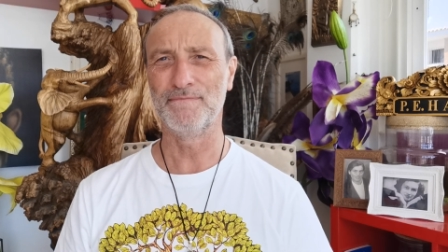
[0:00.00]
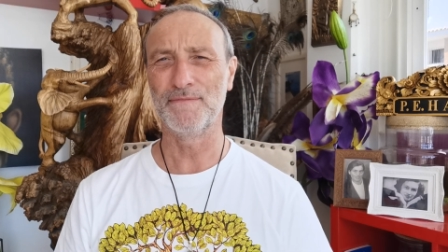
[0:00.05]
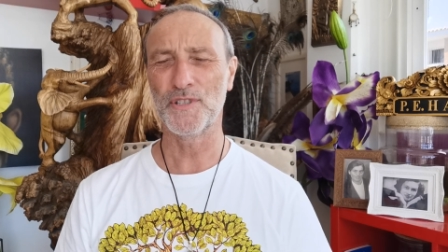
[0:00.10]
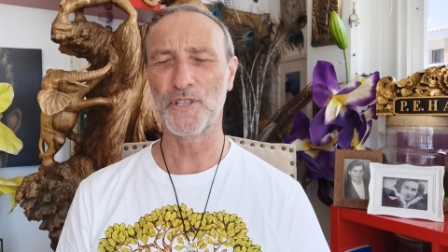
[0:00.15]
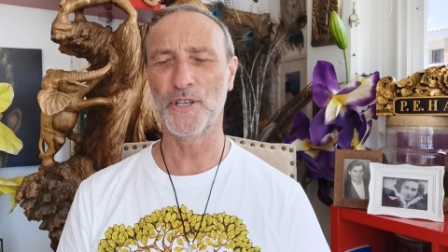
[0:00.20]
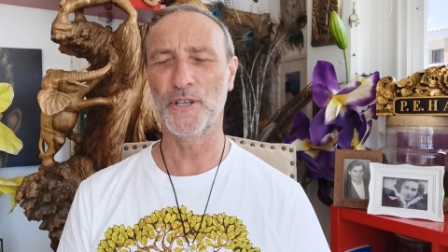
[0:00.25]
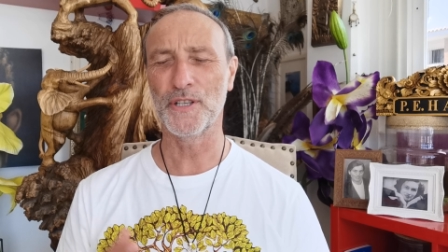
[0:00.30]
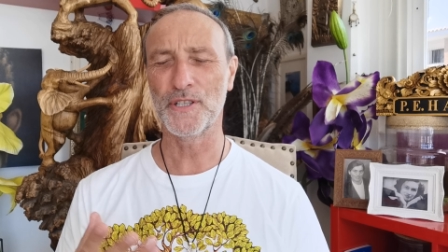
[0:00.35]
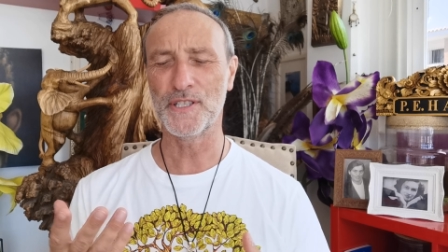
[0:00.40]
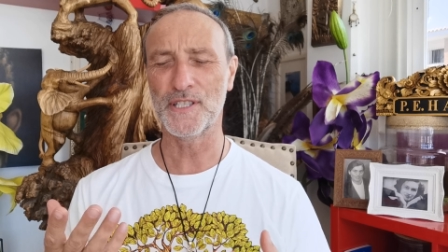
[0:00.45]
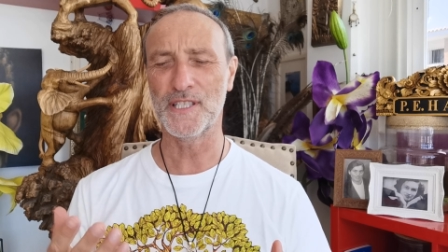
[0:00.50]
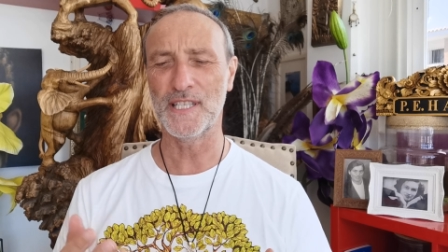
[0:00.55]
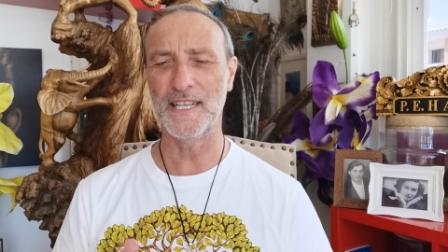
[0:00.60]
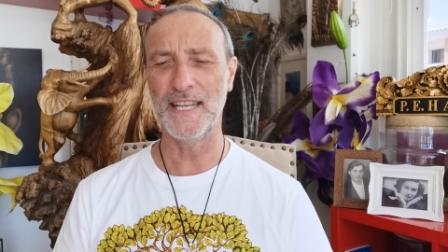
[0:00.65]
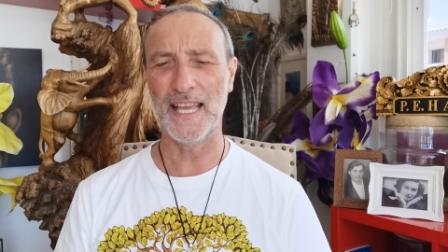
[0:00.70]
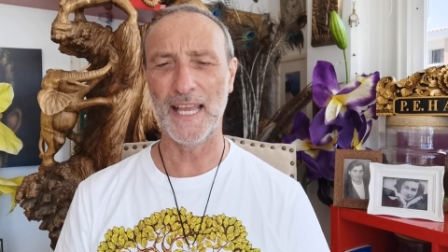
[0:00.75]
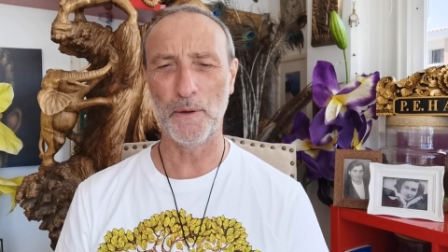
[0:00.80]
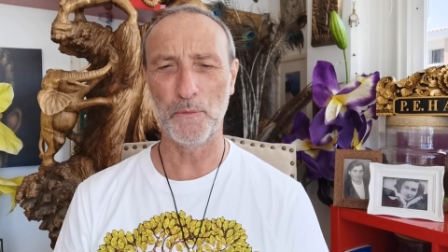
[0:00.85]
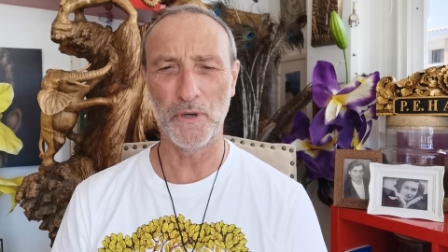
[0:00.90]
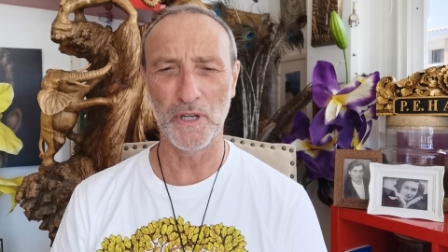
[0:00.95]
So
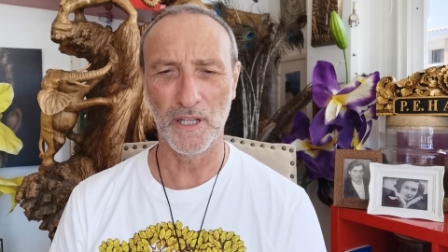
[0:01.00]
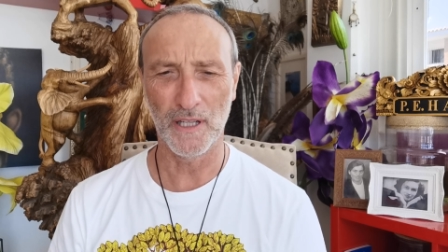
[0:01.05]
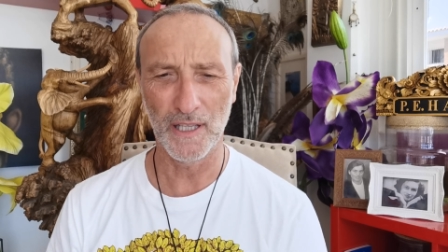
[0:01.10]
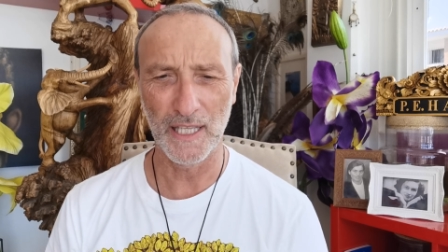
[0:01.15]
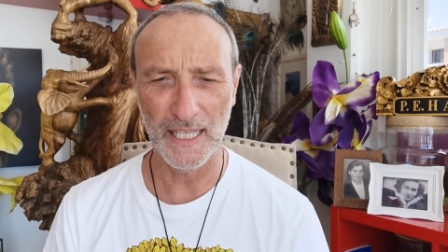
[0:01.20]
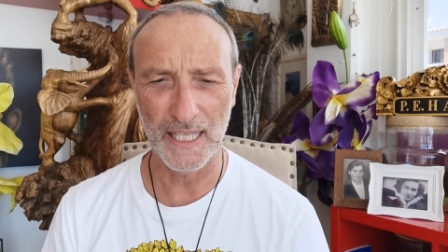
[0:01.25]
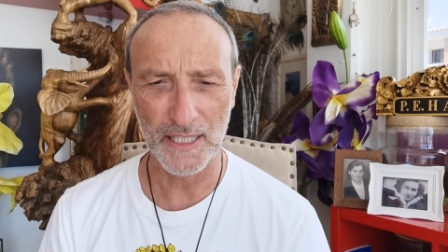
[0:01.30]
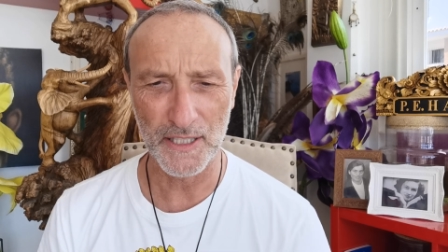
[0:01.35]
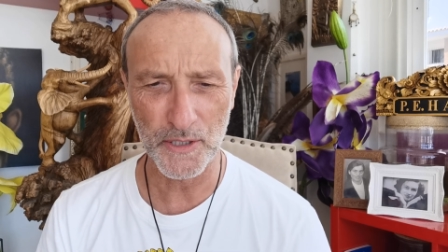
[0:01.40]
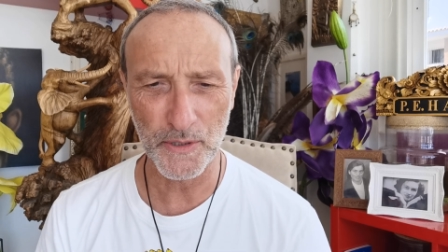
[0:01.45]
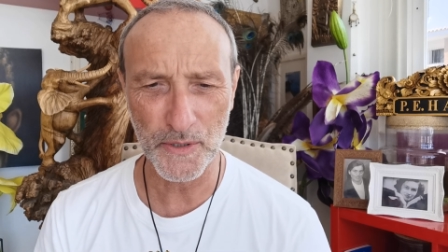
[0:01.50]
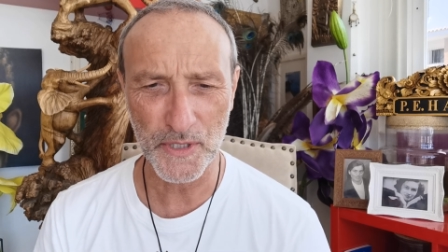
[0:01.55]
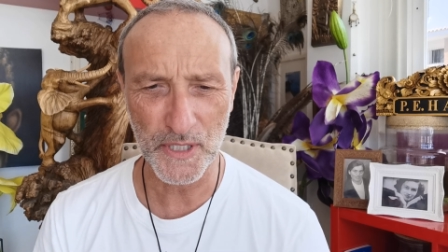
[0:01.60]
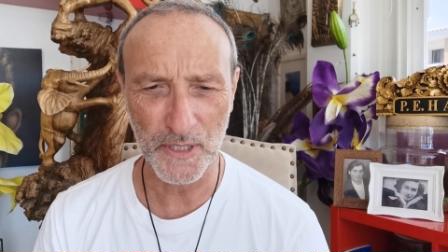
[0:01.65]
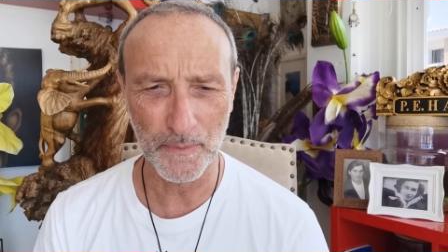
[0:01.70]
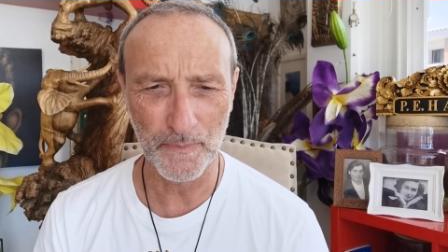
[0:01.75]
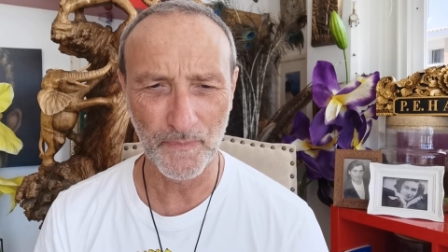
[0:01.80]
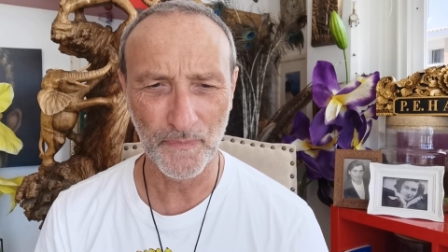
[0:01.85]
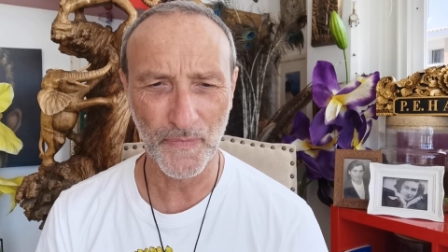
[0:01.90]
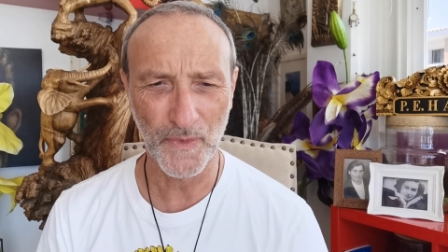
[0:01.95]
today we'll uh, do
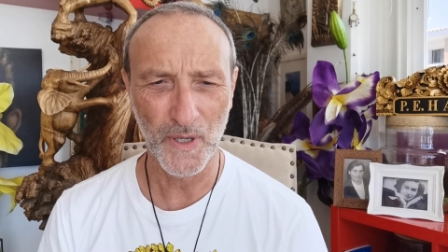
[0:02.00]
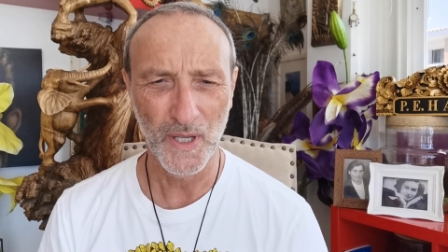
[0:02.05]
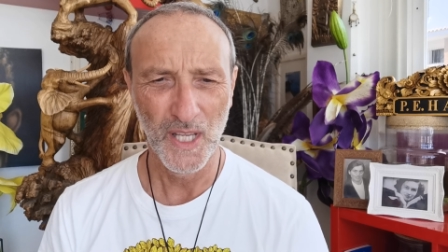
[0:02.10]
some